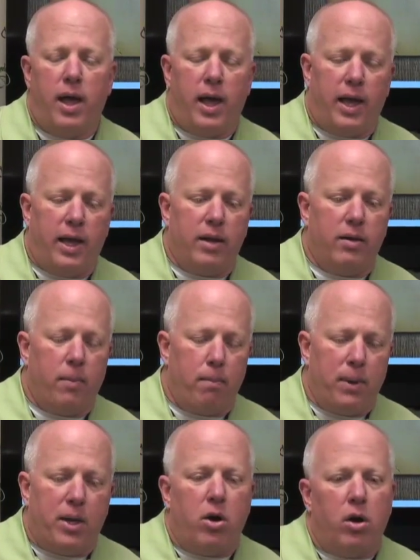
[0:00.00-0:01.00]
And
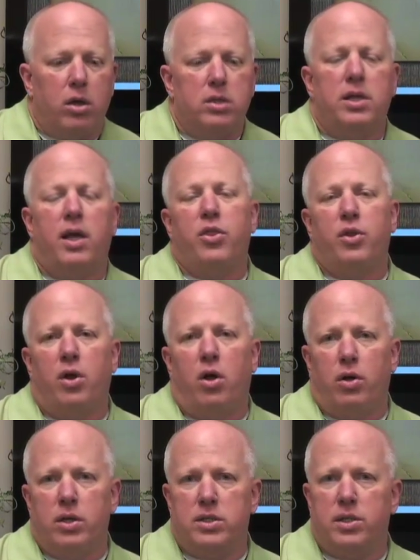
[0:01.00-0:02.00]
because
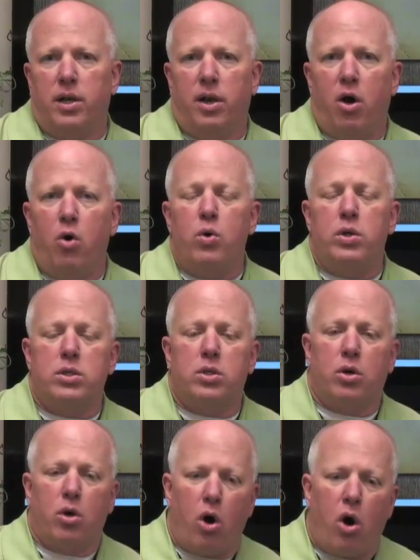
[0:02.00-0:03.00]
ethanol is the lowest
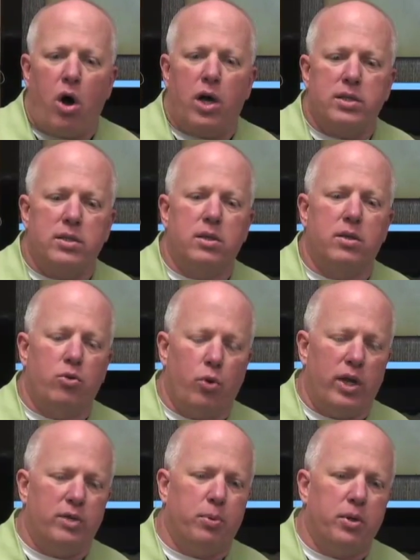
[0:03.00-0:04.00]
cost
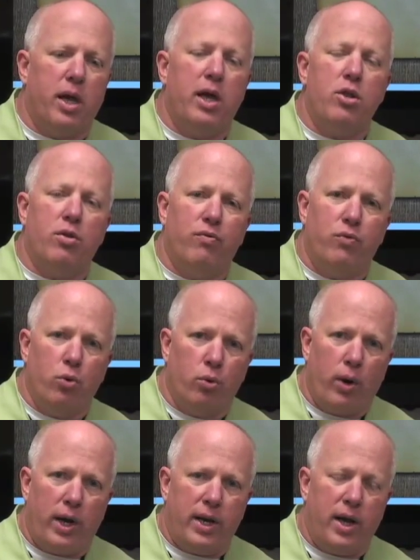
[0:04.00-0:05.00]
transportation fuel
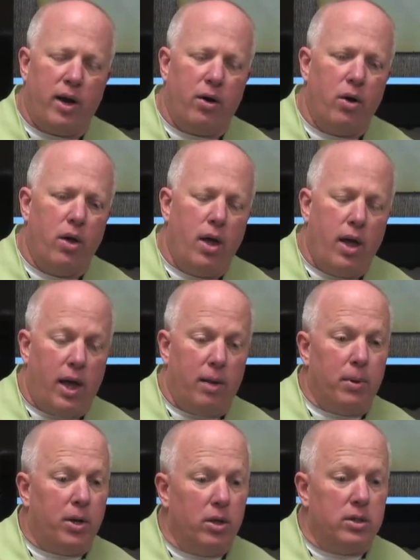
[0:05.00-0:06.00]
right now, and
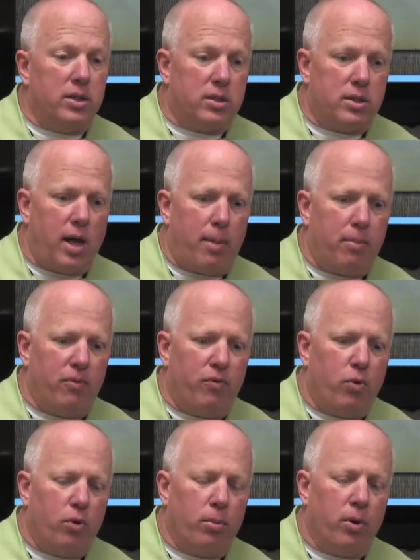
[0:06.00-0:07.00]
because it's top
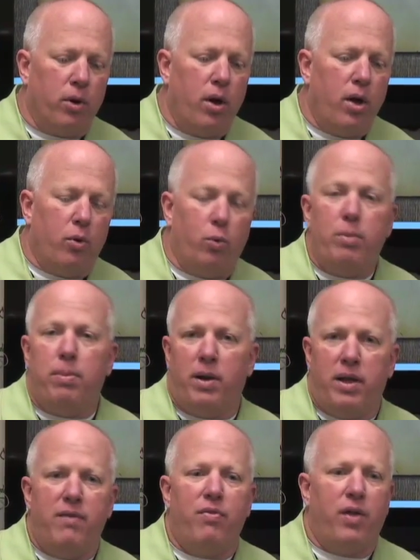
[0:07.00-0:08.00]
performer, we
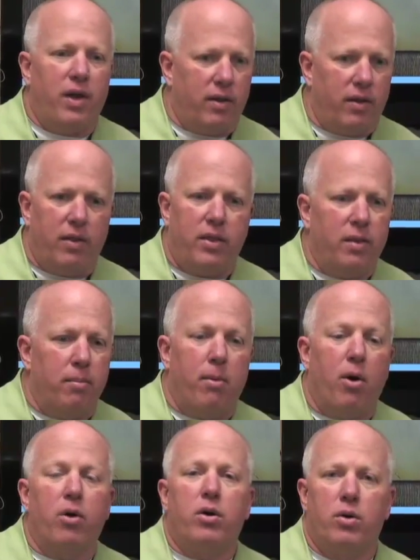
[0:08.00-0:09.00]
believe that the
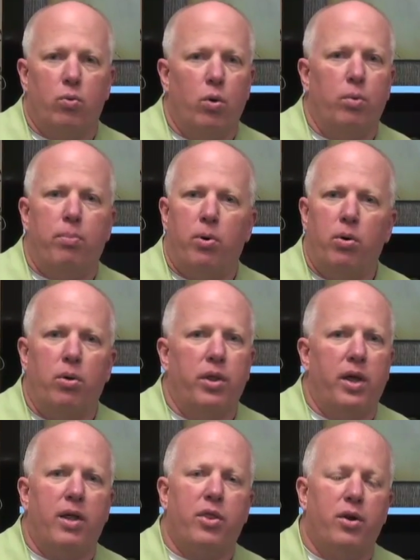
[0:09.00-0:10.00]
market will pull
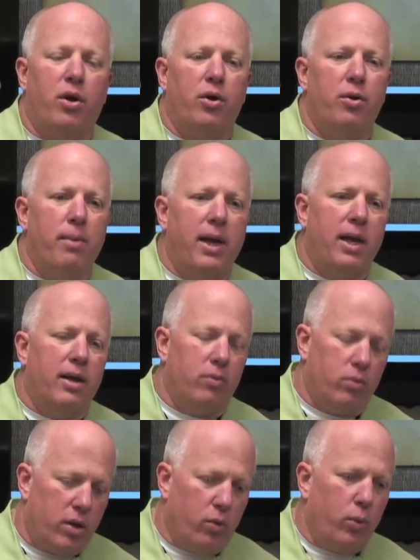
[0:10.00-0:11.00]
the ethanol
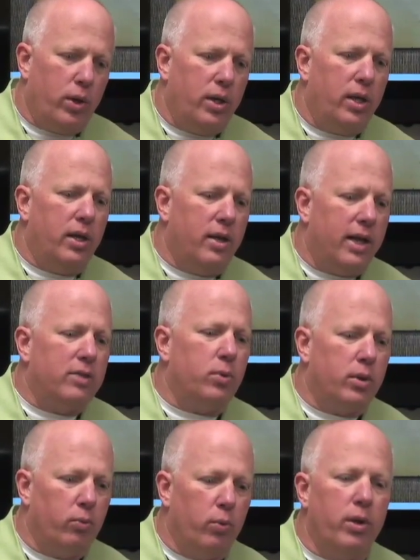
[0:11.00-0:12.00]
demand that we need. That's
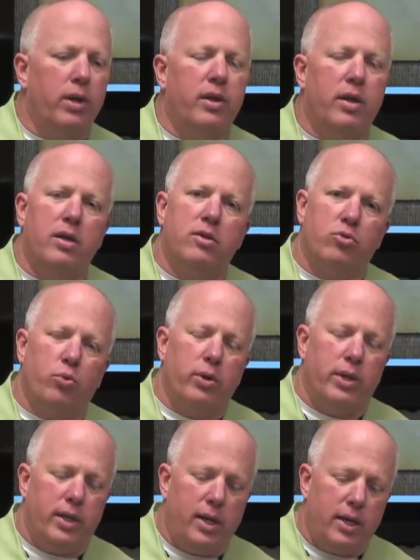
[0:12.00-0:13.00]
what really the industry
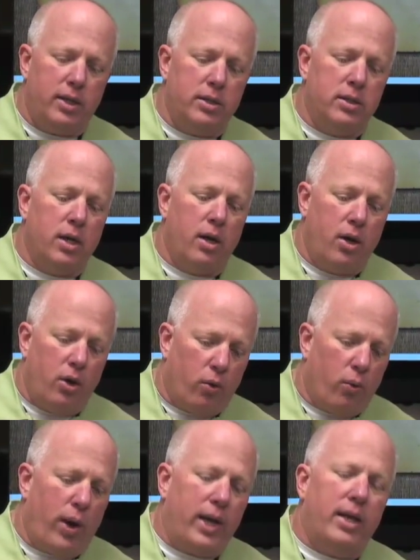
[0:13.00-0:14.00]
needs
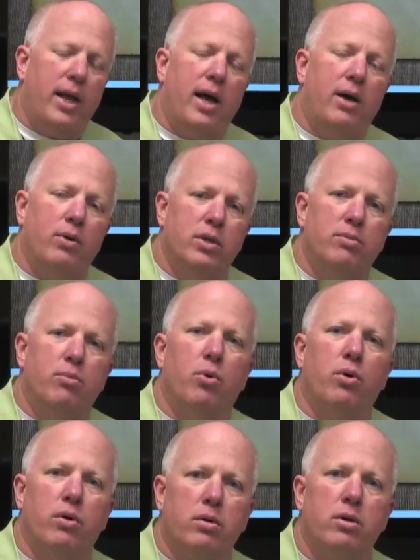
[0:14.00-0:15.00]
right now is
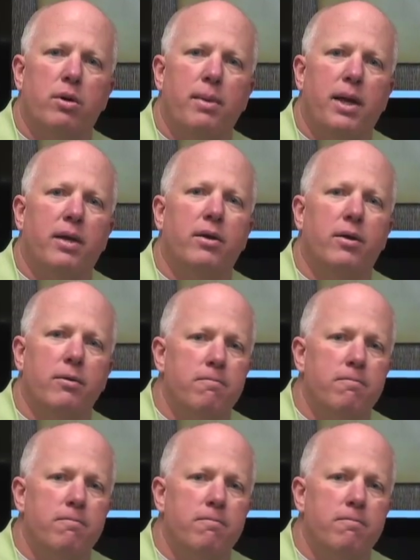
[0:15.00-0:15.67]
more demand.